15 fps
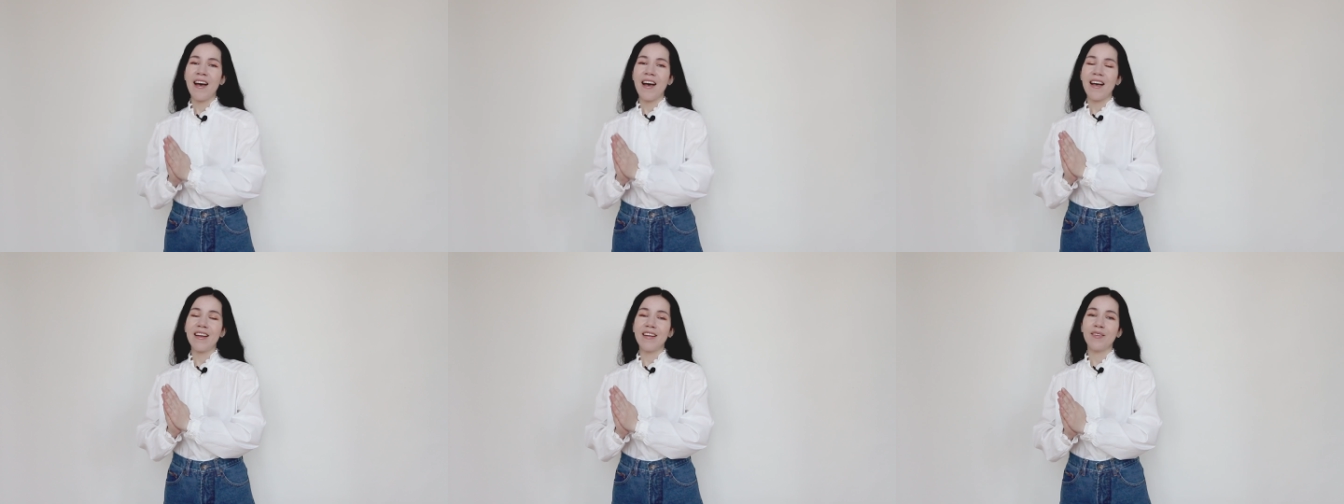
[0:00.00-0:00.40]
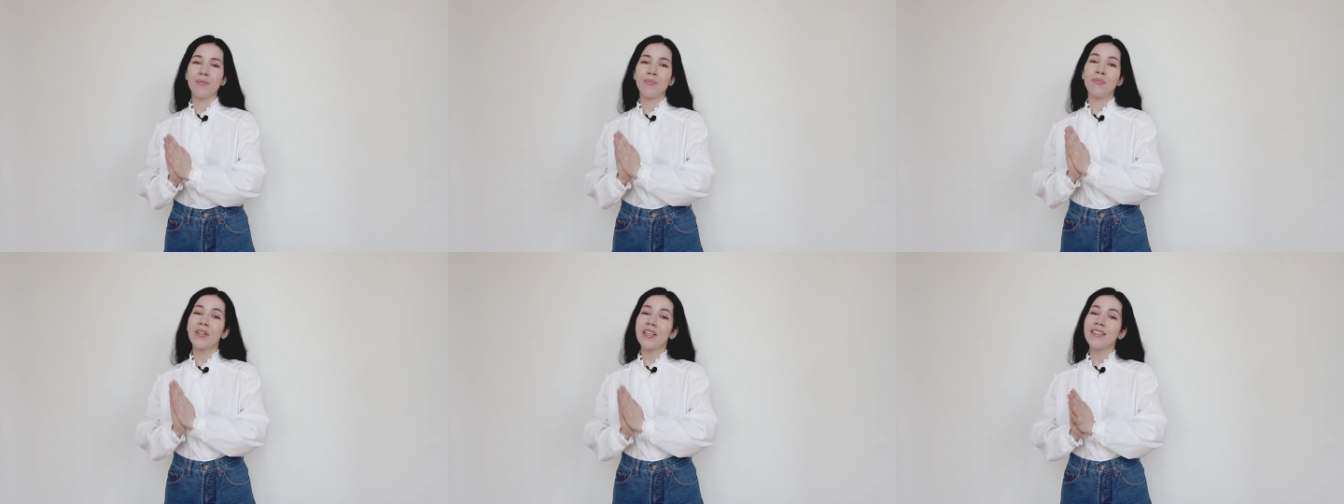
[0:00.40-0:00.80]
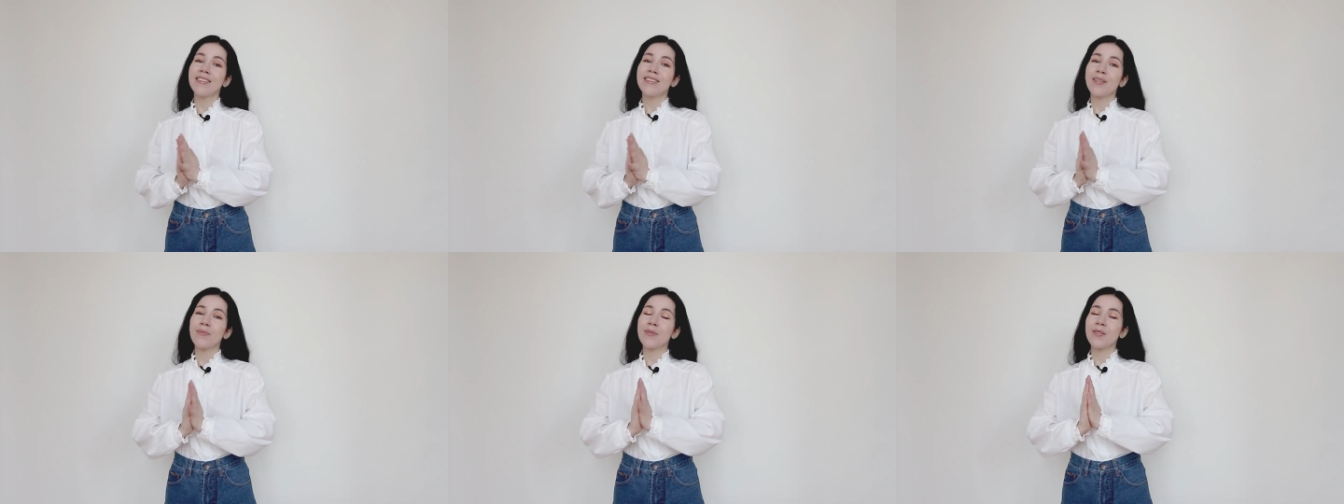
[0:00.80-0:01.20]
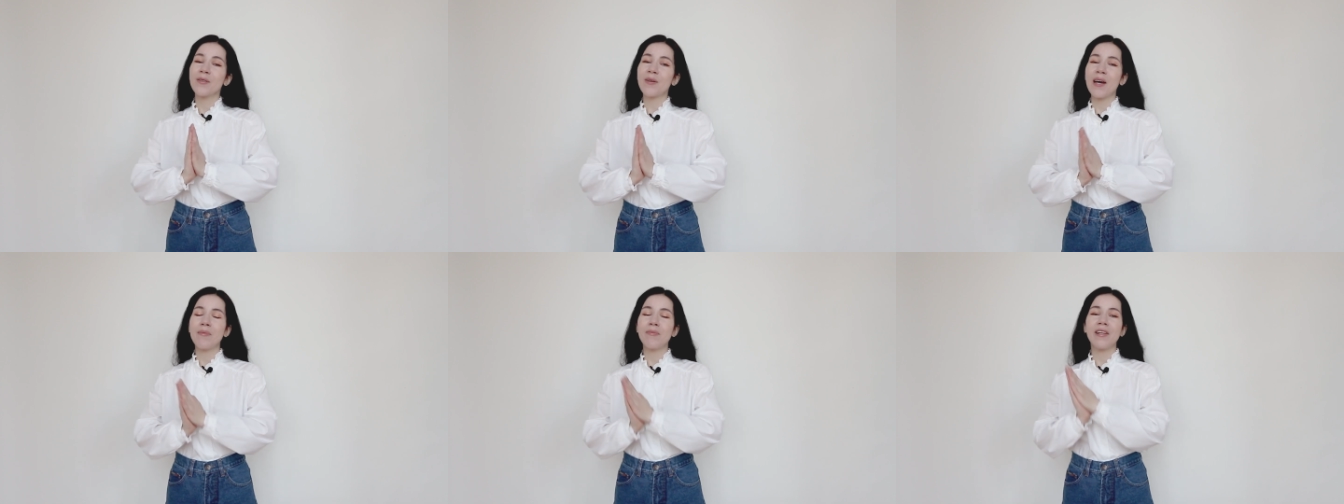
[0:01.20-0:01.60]
And please
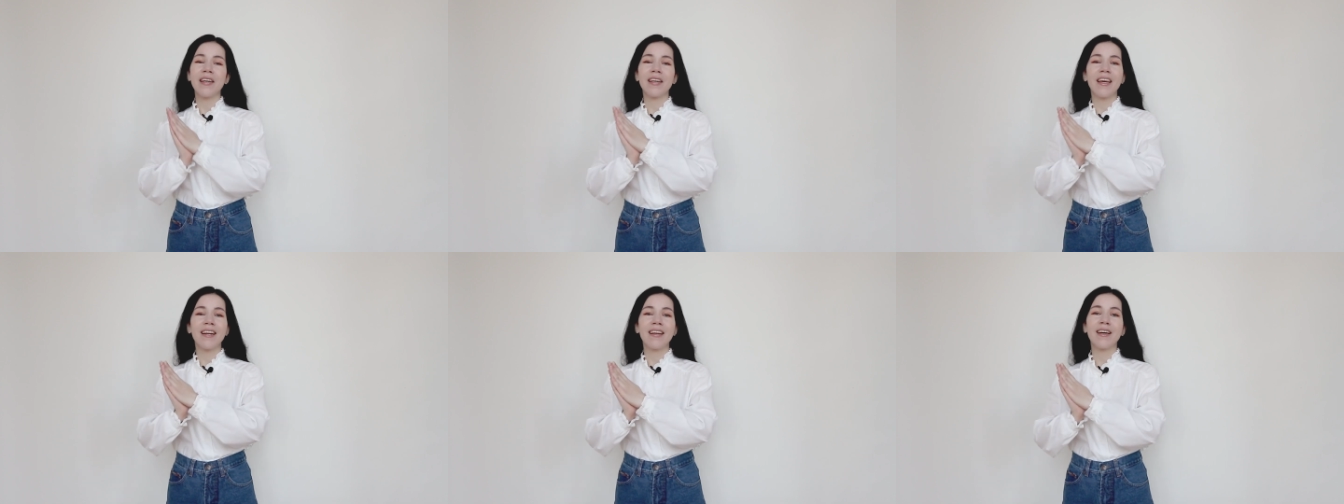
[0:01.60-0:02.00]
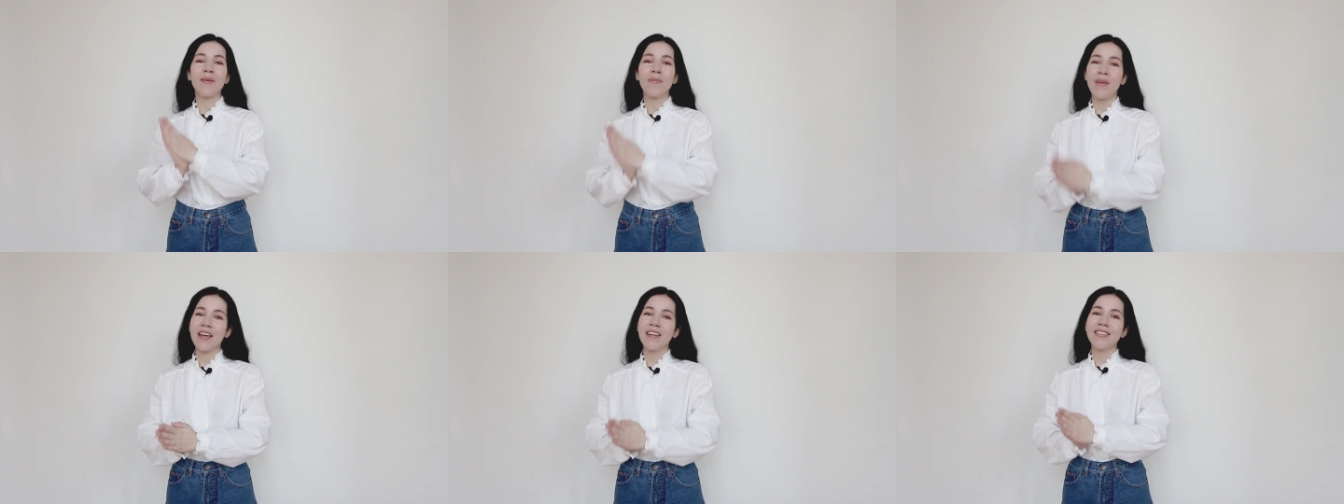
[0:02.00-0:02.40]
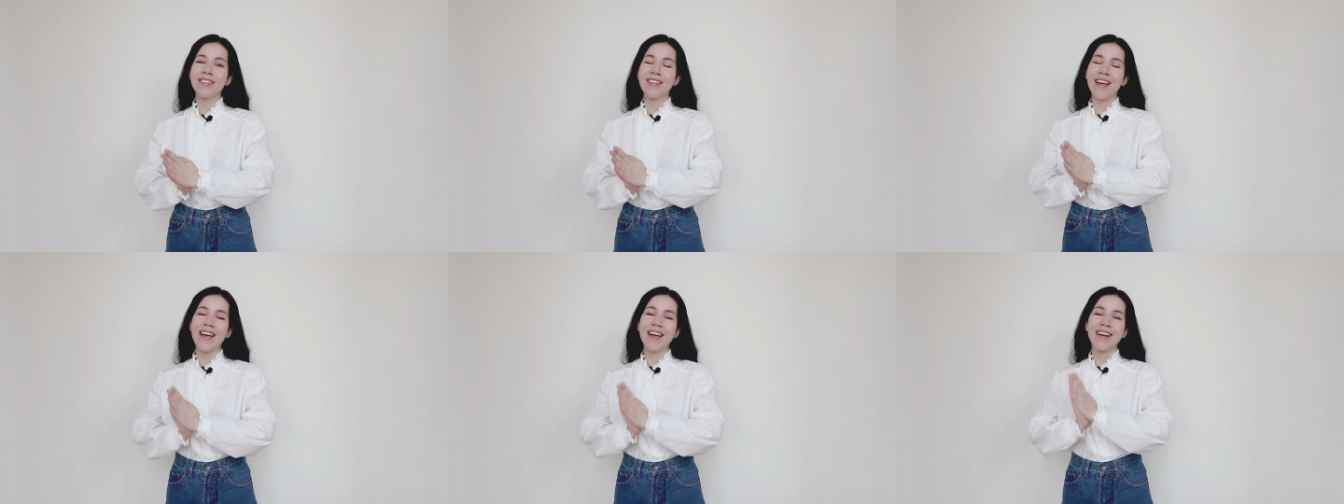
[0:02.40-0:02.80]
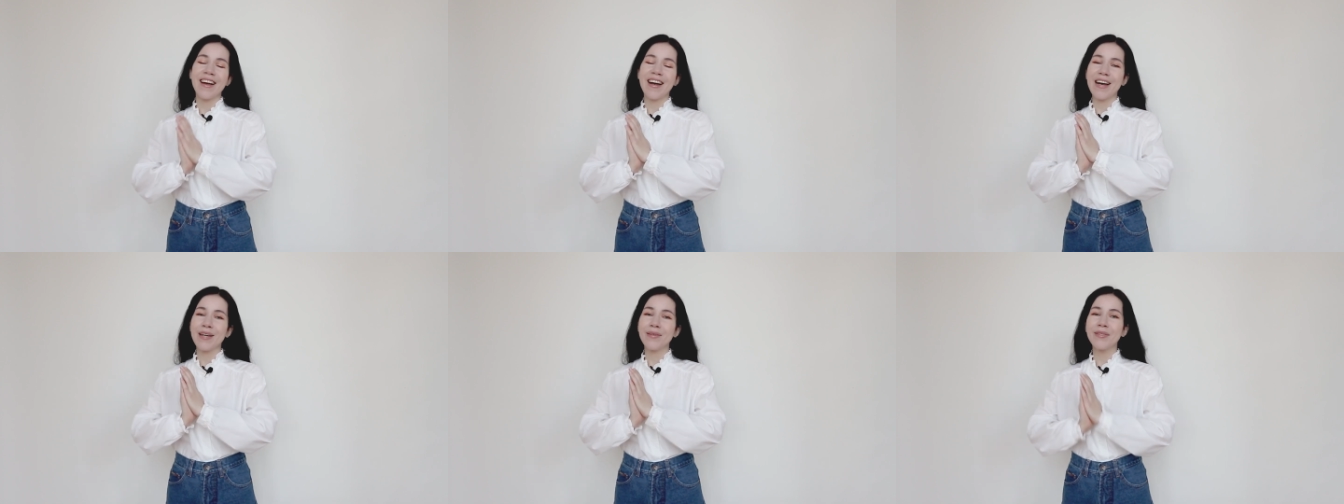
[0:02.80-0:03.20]
subscribe, like, and comment, and
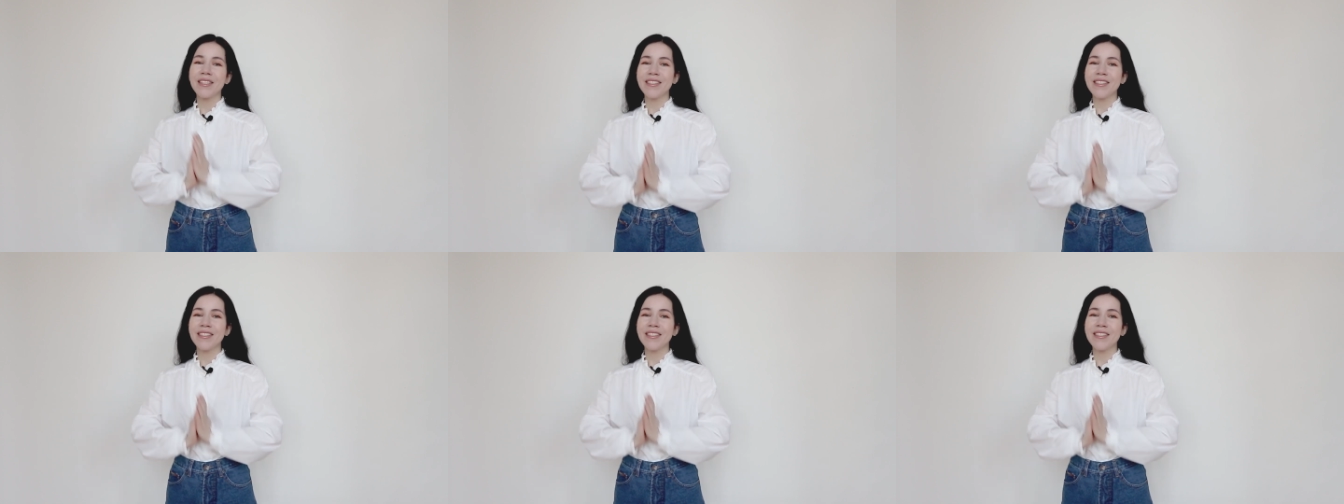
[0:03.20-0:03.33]
I will